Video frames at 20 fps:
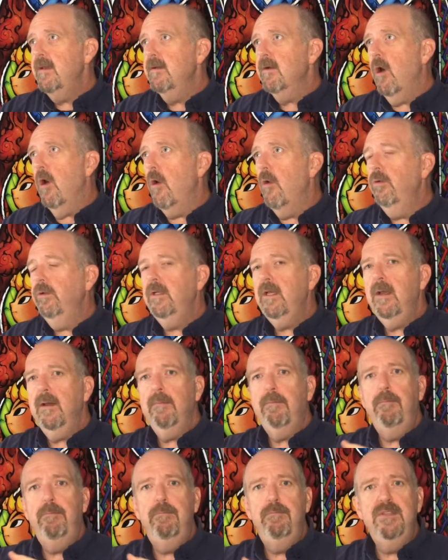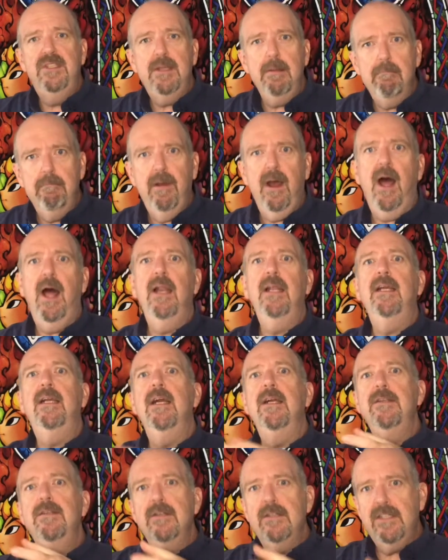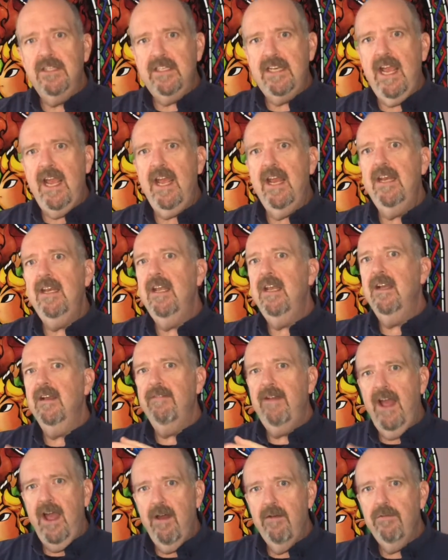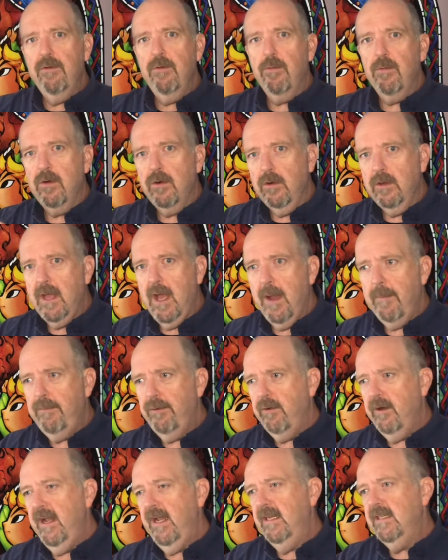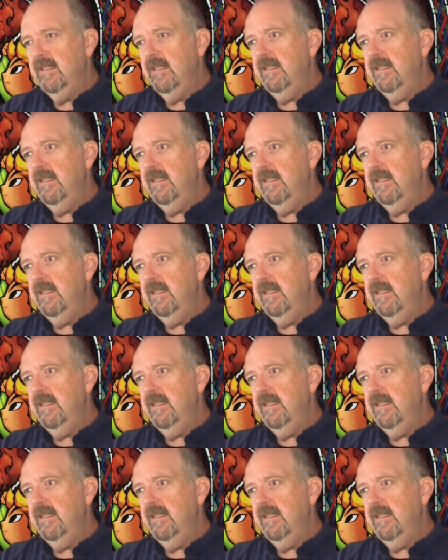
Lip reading: only a symbolic understanding of how the world operates.